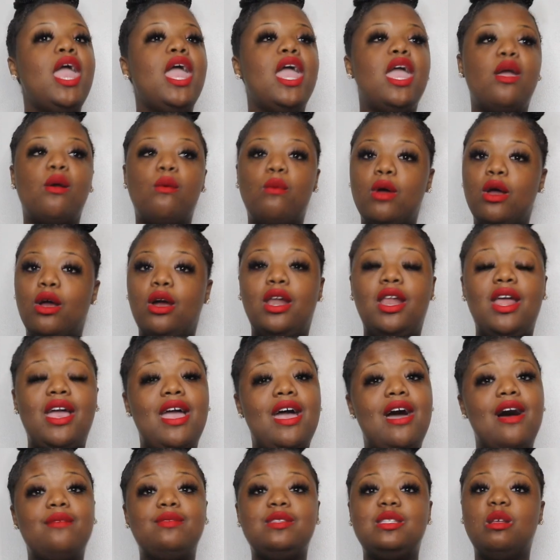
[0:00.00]
and we're going to
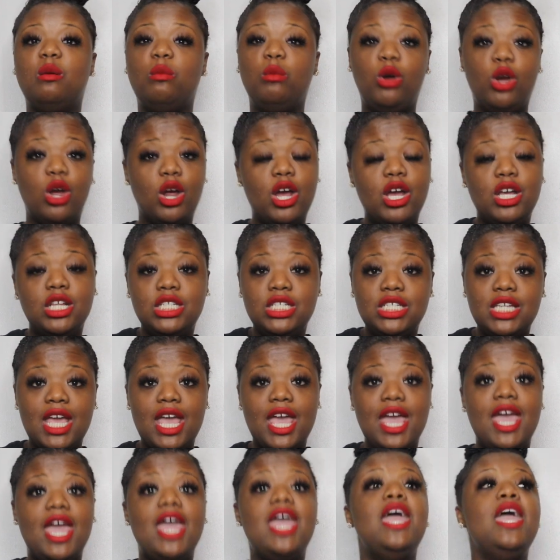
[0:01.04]
have some girl
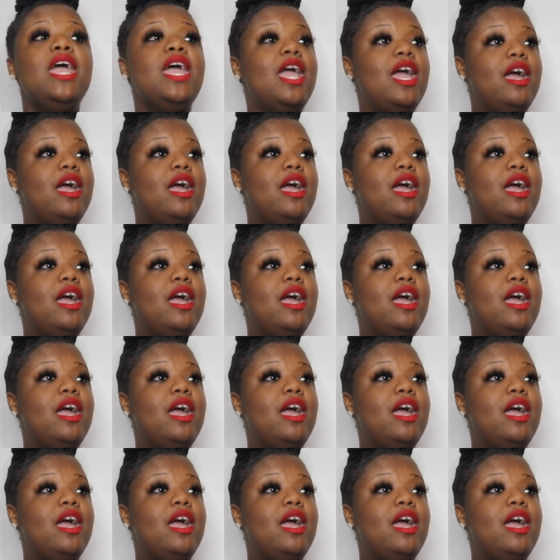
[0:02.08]
chat,